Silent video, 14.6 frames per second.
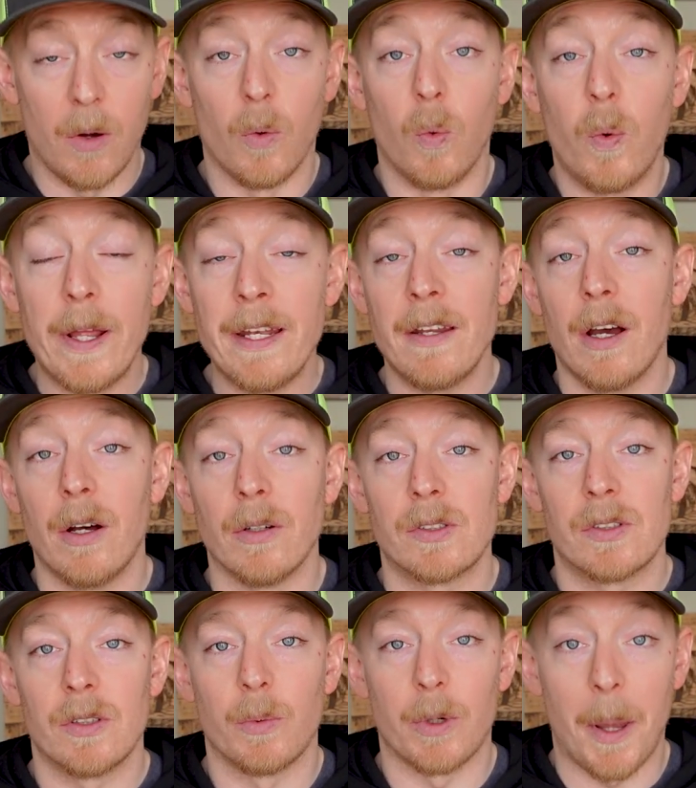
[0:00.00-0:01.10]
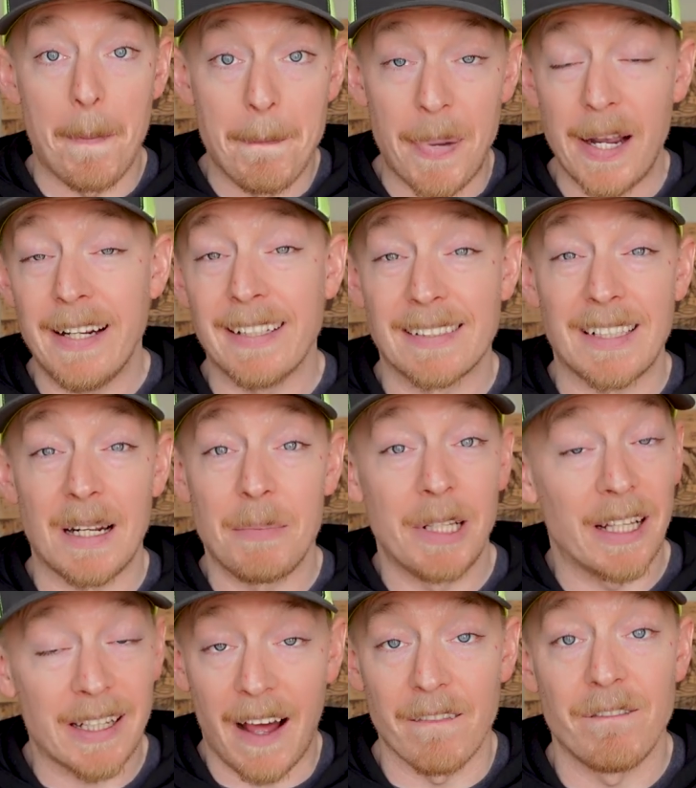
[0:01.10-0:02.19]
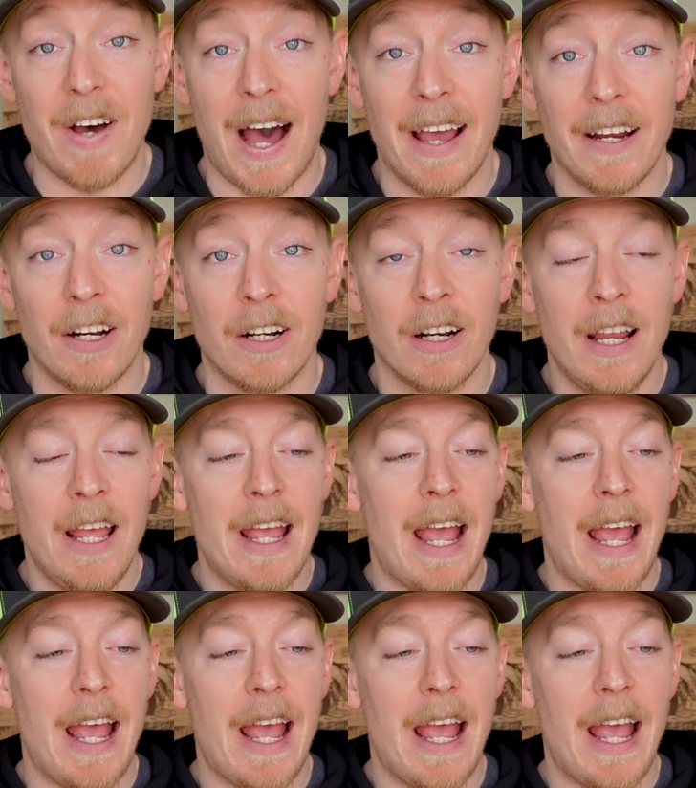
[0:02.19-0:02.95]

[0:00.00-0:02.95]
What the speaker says: windows where the bite is going to be like on fire,